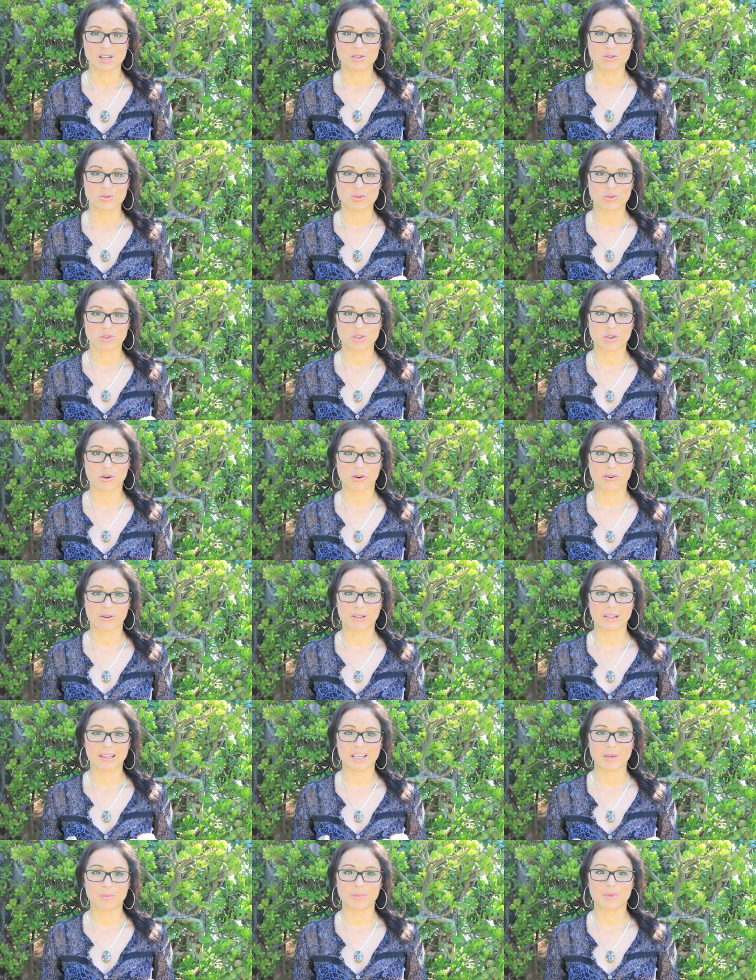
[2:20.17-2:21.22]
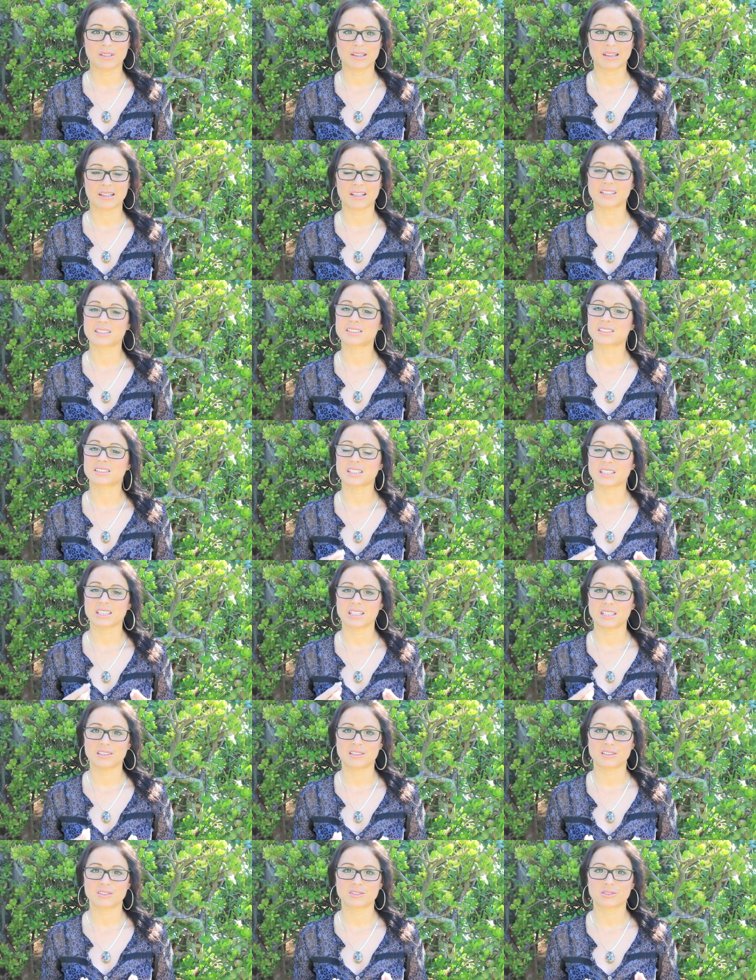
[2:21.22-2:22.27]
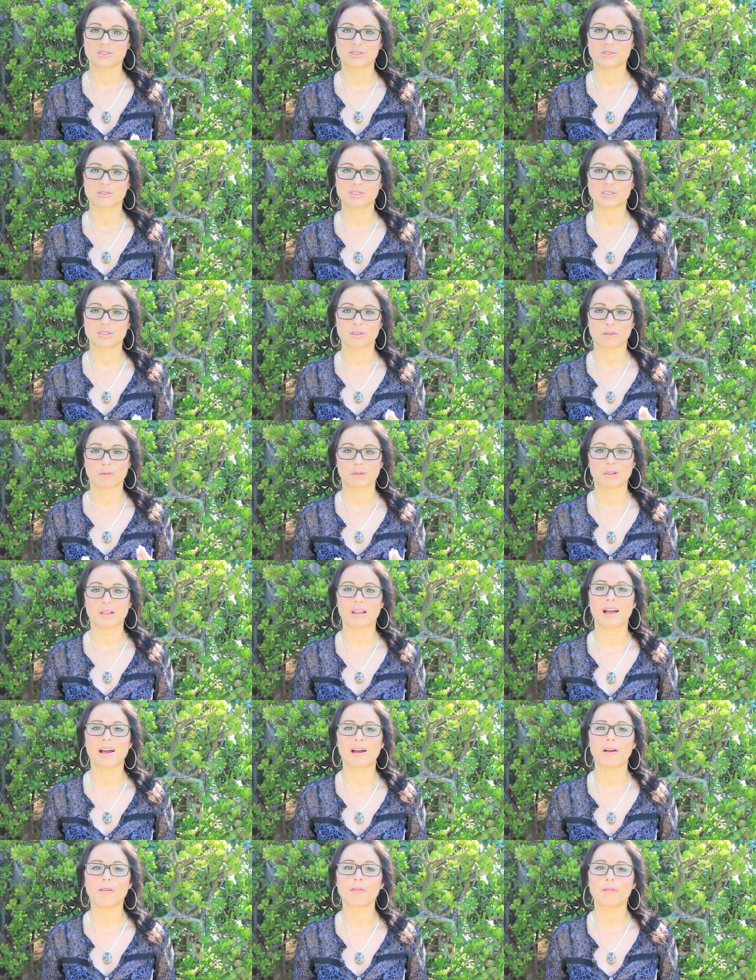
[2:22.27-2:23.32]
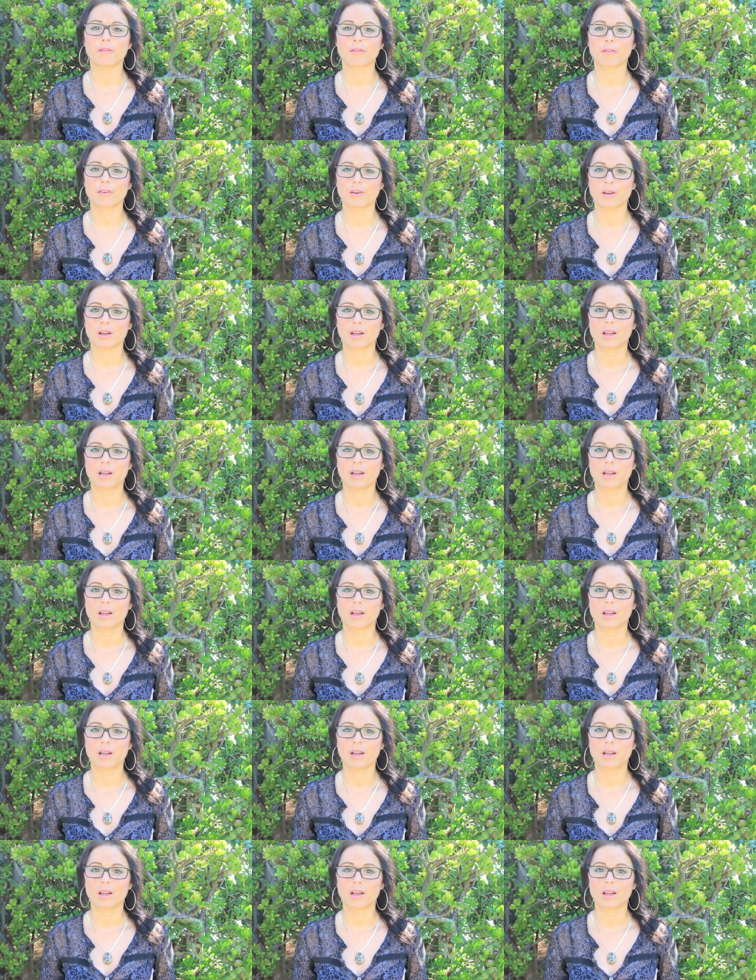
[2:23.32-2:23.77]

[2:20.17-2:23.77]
to your limitless inner source of love.